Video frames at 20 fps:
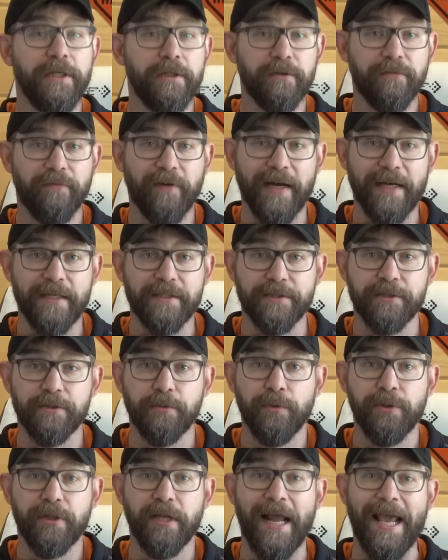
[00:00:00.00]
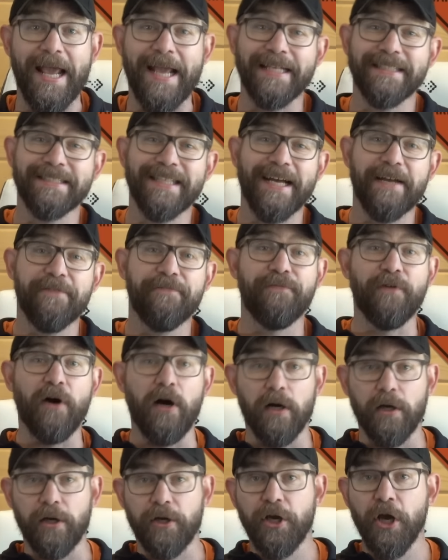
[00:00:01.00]
your visor with an
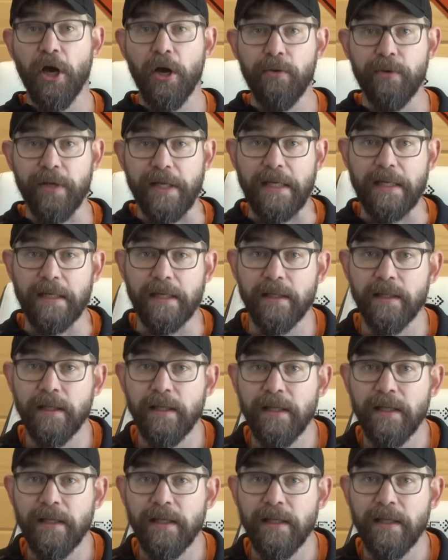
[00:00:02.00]
anti-fog coating.